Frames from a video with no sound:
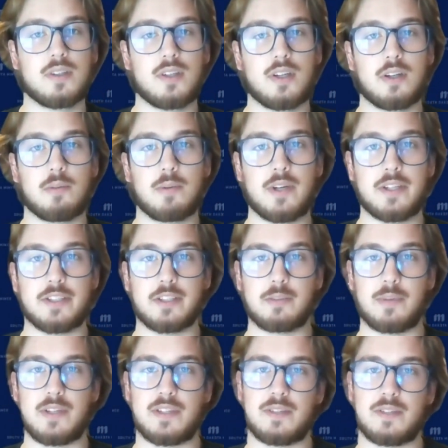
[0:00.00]
on a project
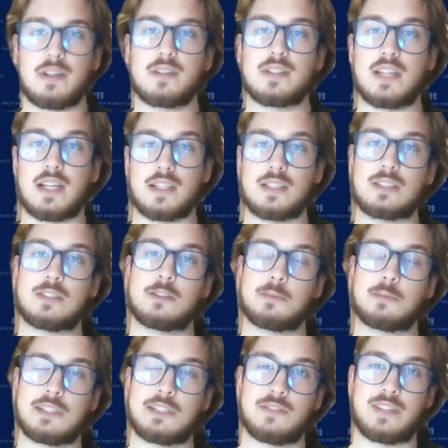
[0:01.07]
based around technical
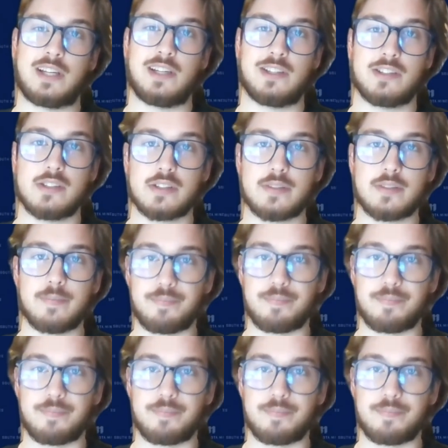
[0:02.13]
specifications.